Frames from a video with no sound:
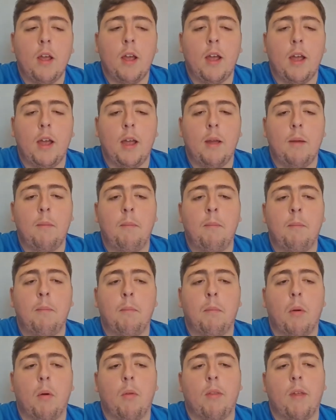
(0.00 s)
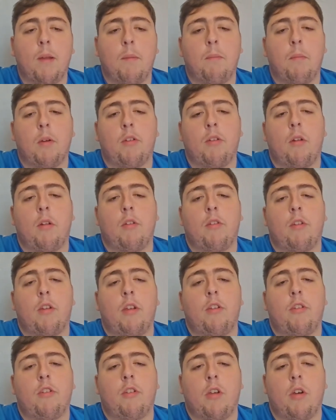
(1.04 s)
But then Bristol
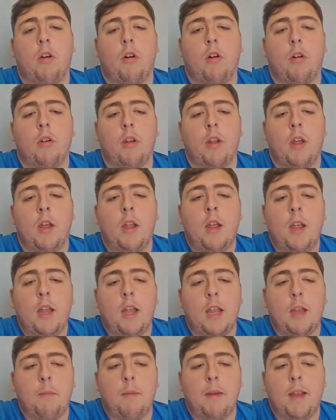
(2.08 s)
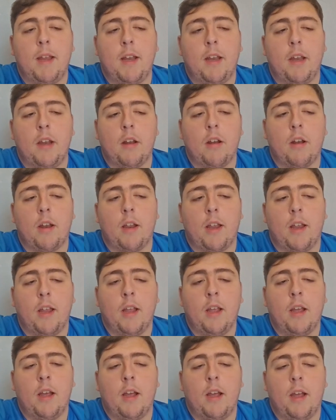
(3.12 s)
City scored immediately,
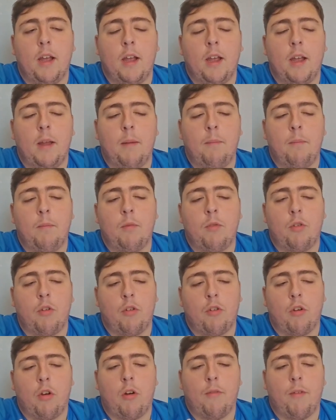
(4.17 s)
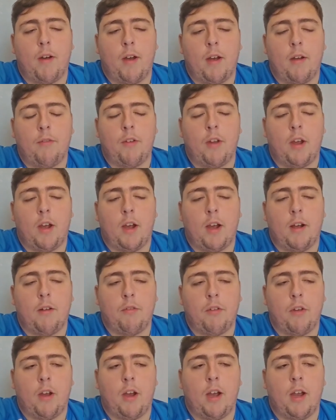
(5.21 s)
just sort of after
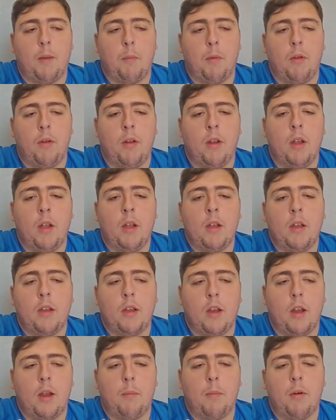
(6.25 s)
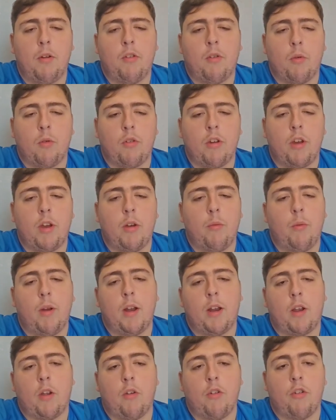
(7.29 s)
half time, and yeah, Bristol City
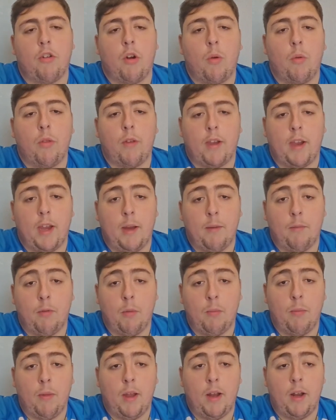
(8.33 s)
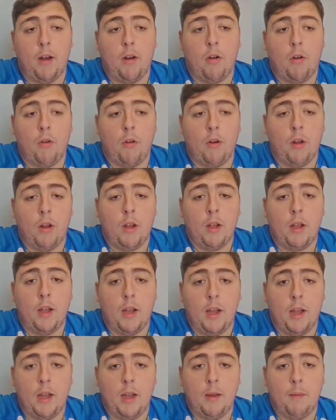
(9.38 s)
really controlled the game from there on.
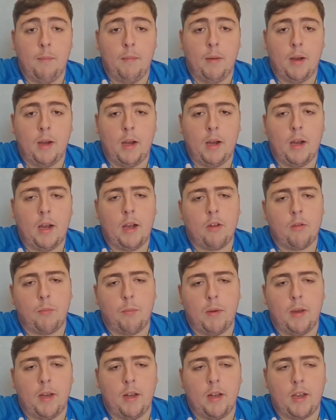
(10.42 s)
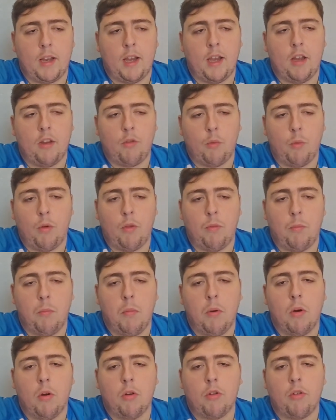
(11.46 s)
Has been the case with
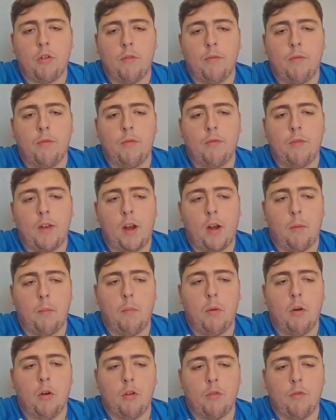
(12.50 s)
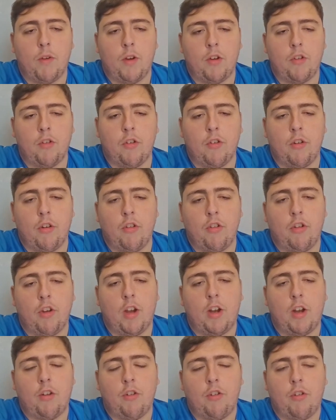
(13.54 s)
most of Darren Moore's fixtures in
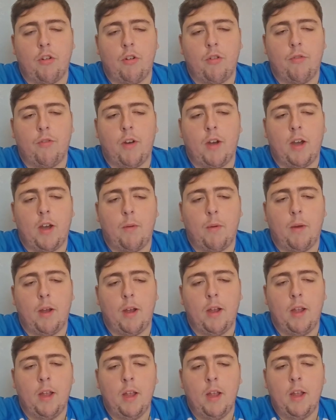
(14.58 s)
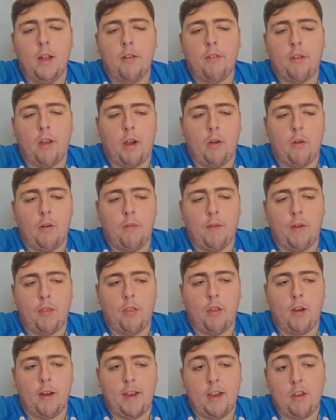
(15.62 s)
charge so far, where Town have had
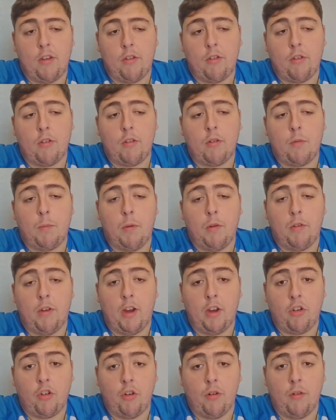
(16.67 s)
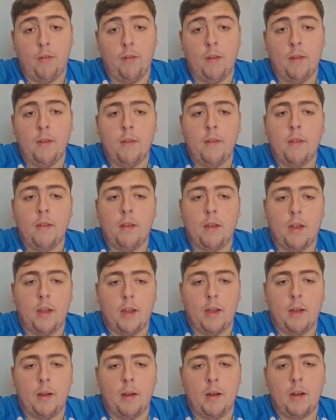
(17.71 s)
the least possession,
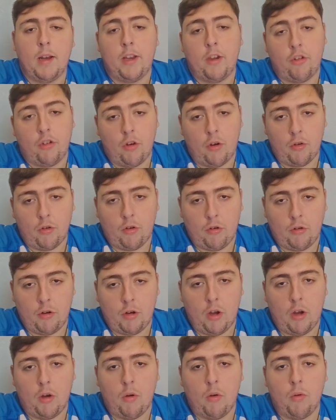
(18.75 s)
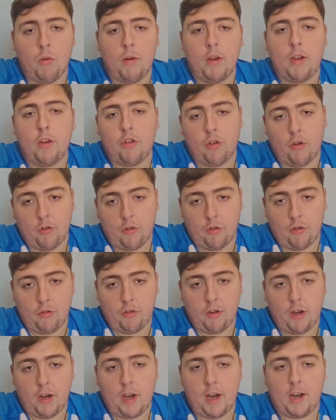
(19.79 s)
least shots on goal, least shots on
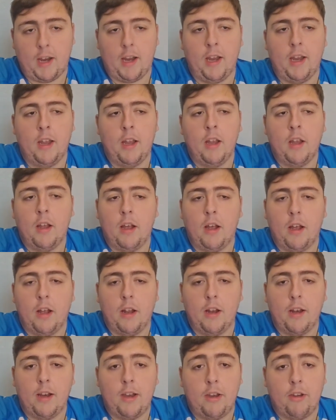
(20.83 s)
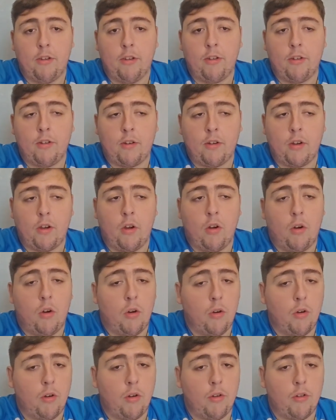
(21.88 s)
target, least
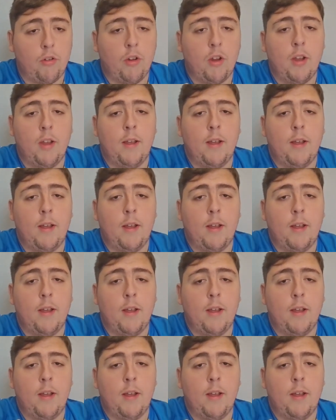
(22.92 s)
corners,